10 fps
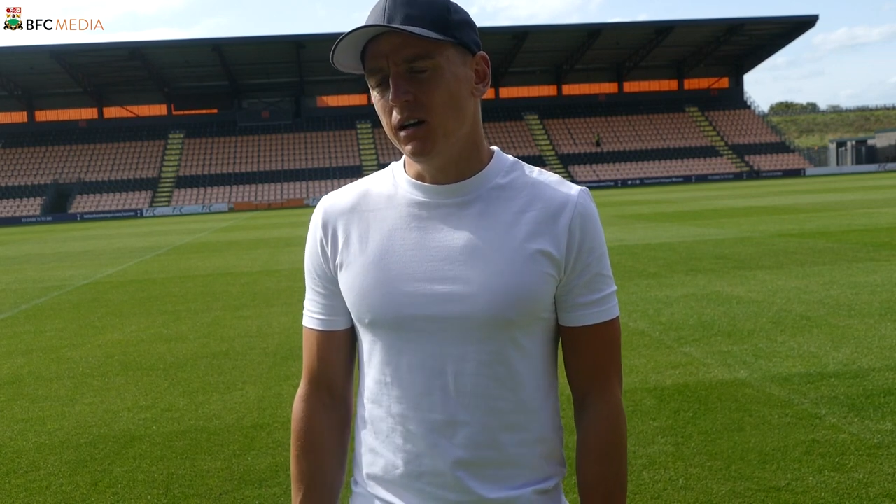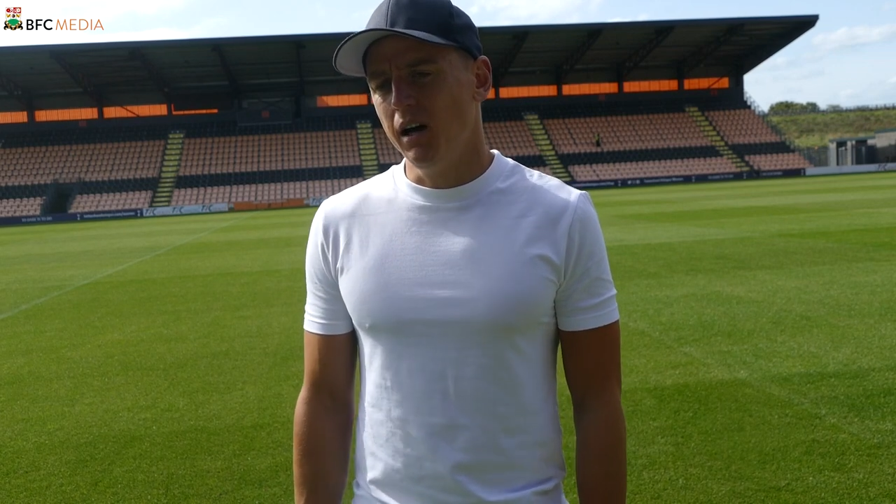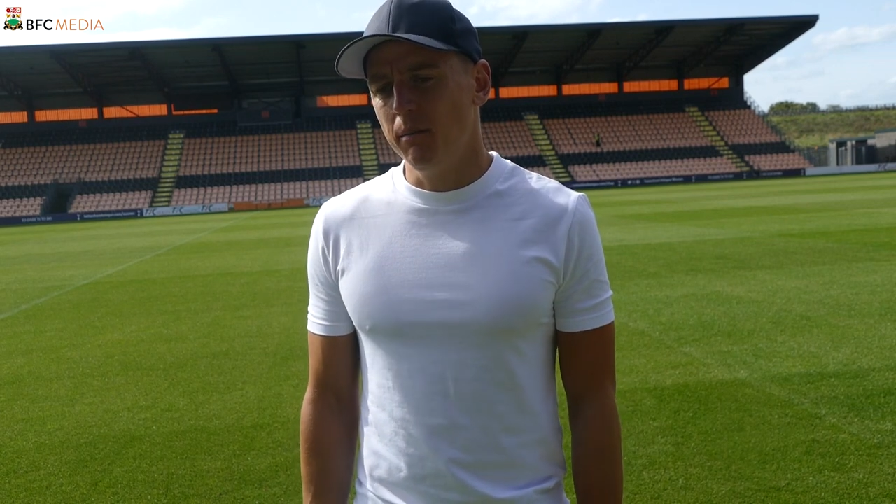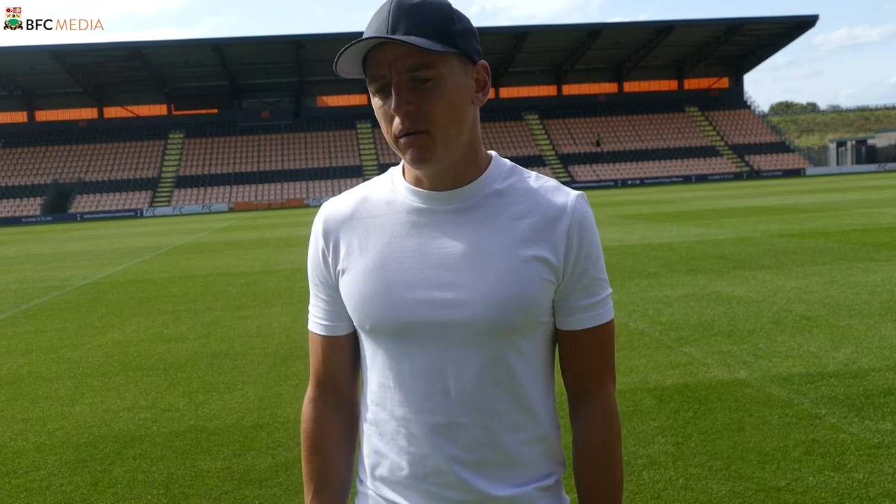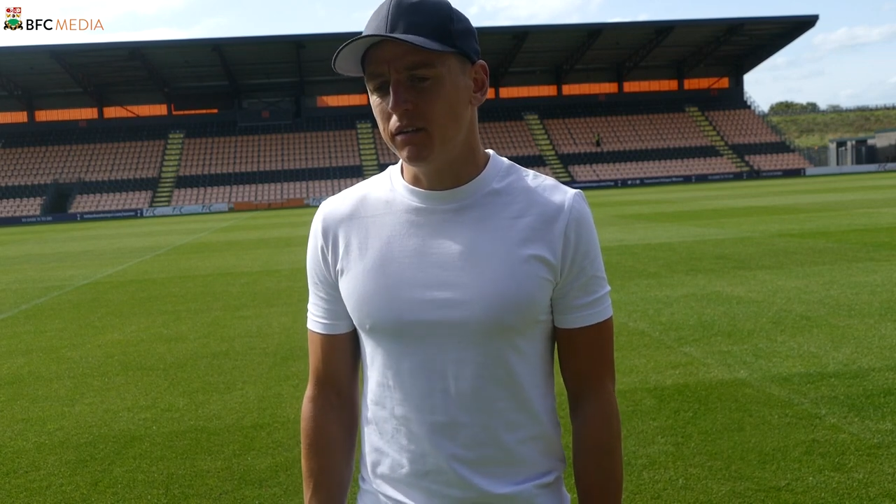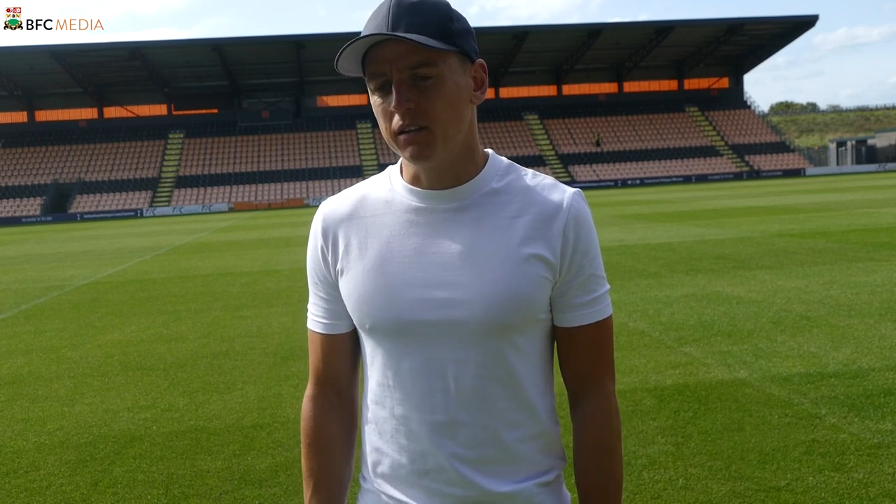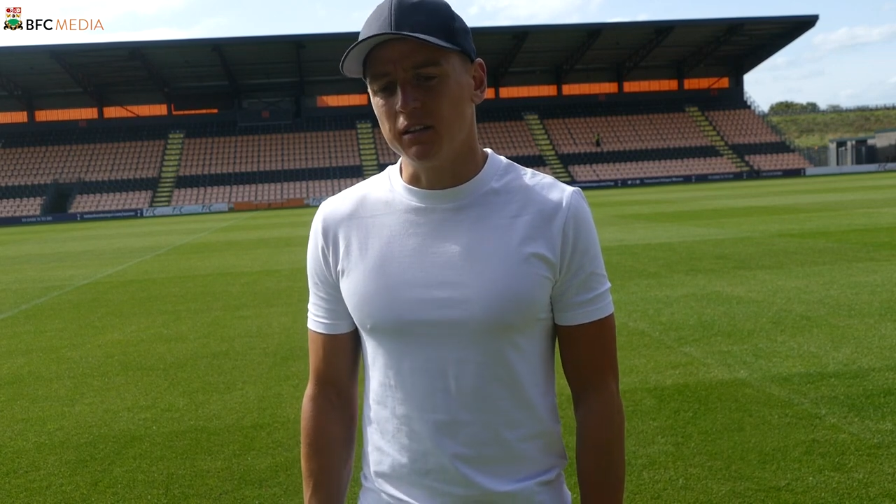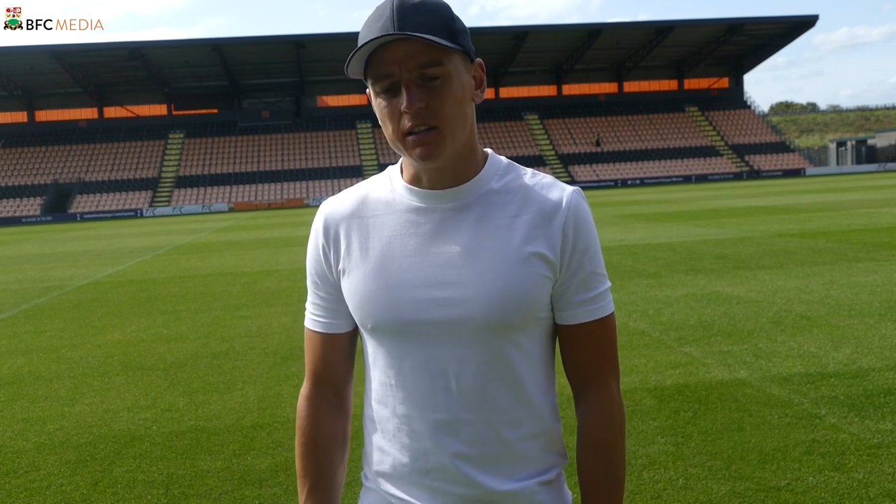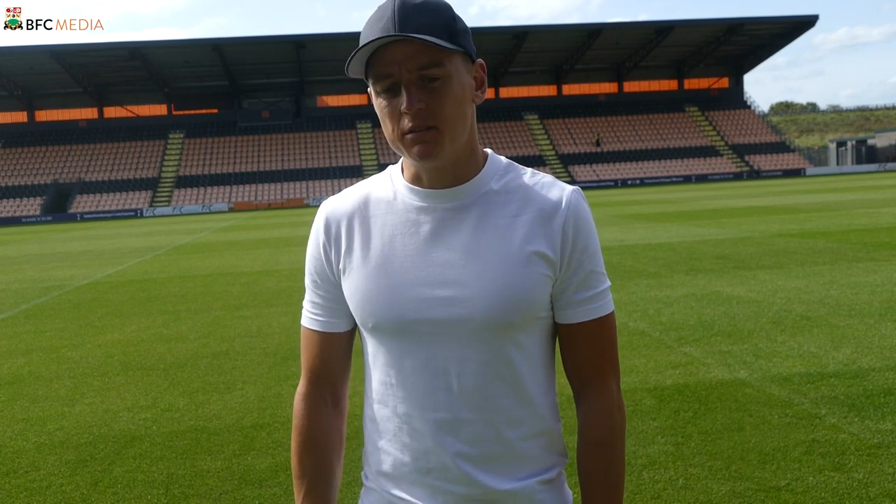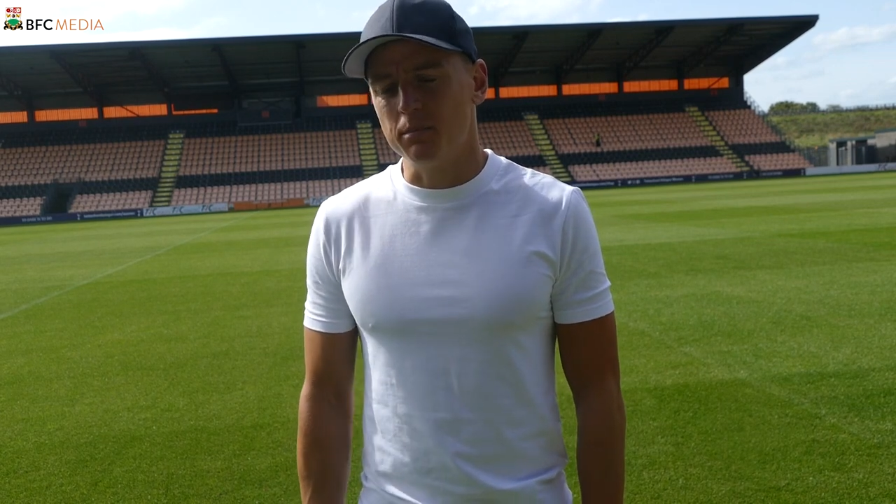Um, I think
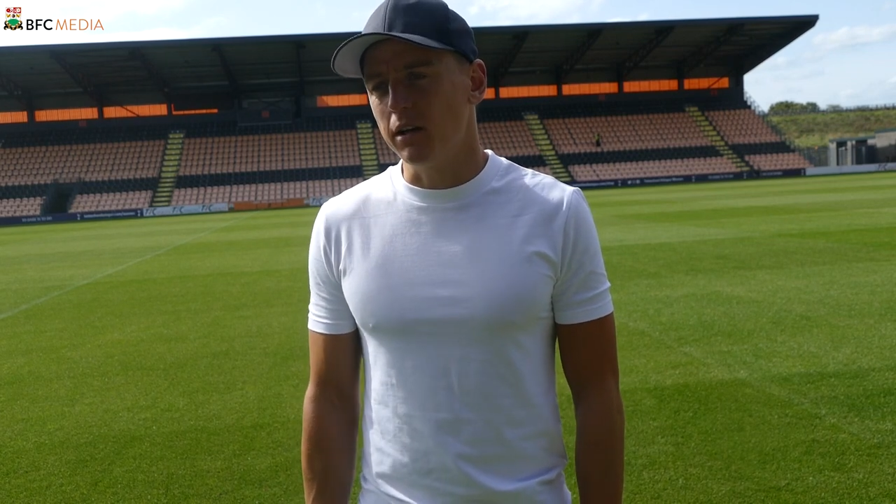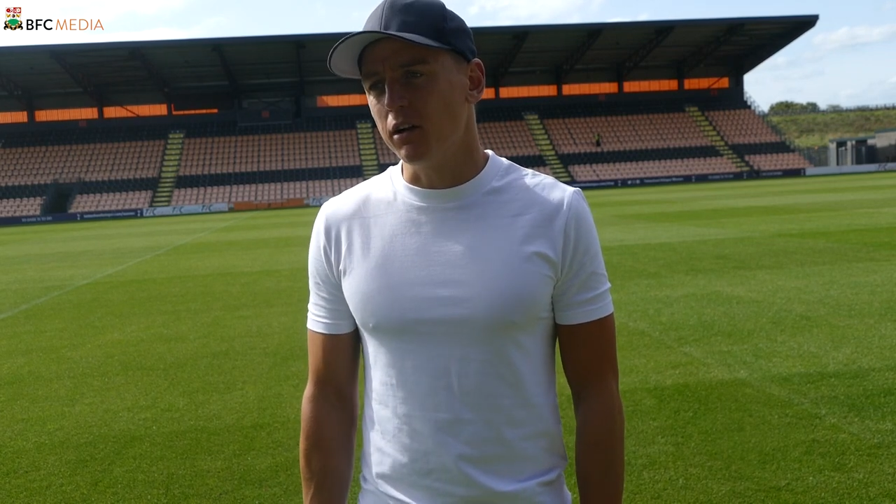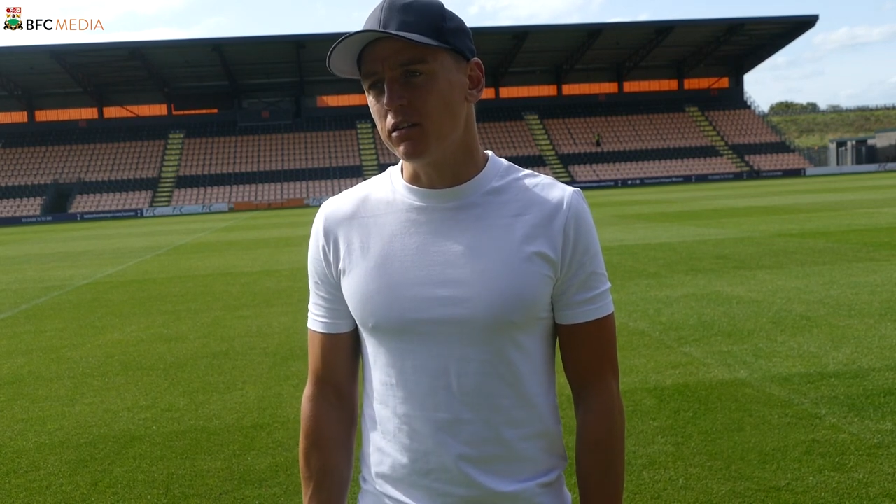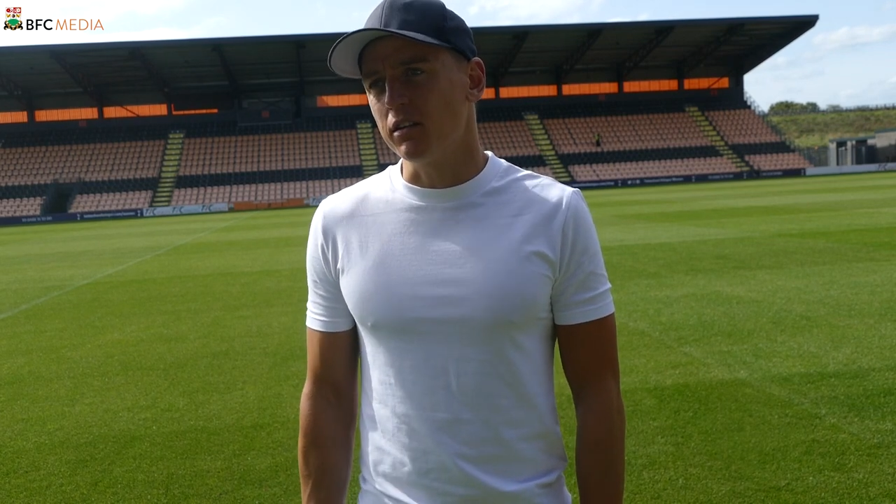at least playoffs.